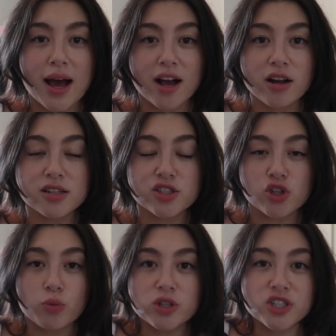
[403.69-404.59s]
I got
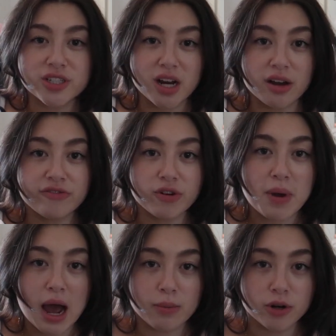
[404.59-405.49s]
so much stuff
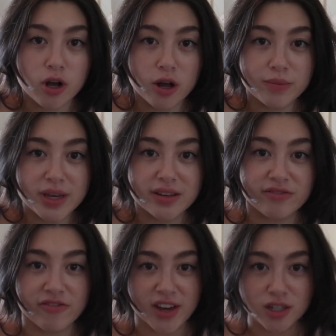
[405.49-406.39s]
from Abercrombie
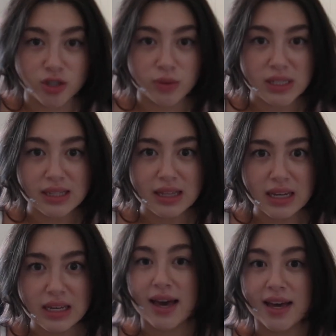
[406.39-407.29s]
and Fitch recently,